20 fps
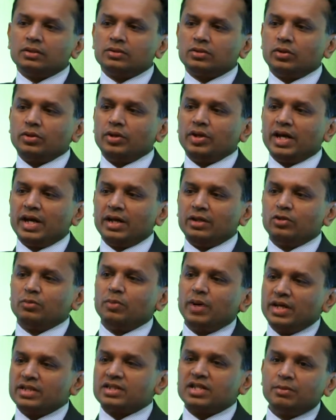So you had
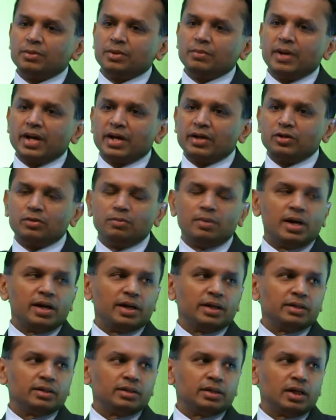Dubai Islamic Bank in
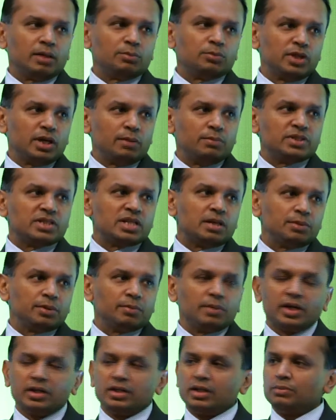Dubai, Abu Dhabi Islamic
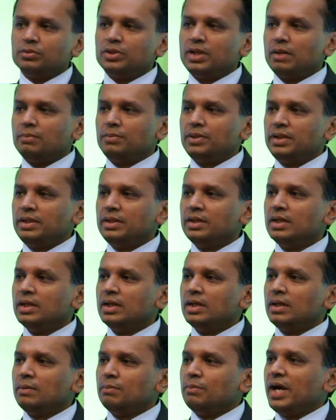Bank in Abu Dhabi,
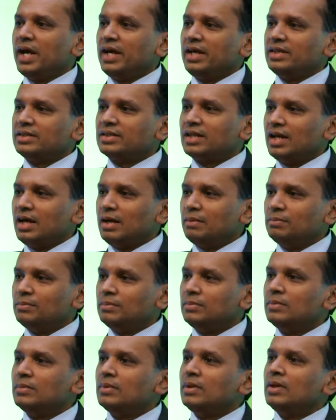Bank Islam
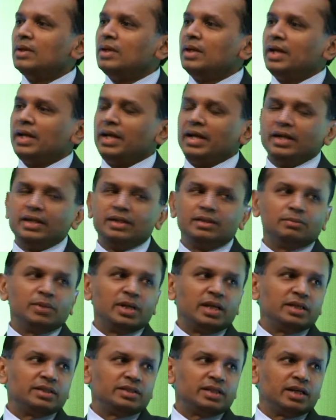in
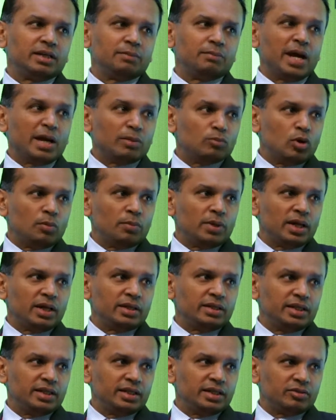Malaysia, Bank
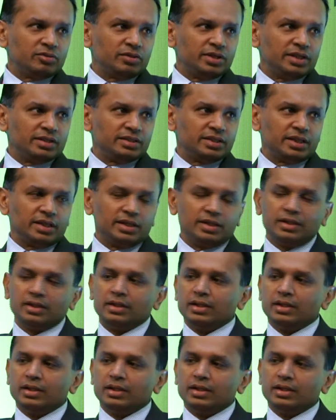Muamalat in Indonesia.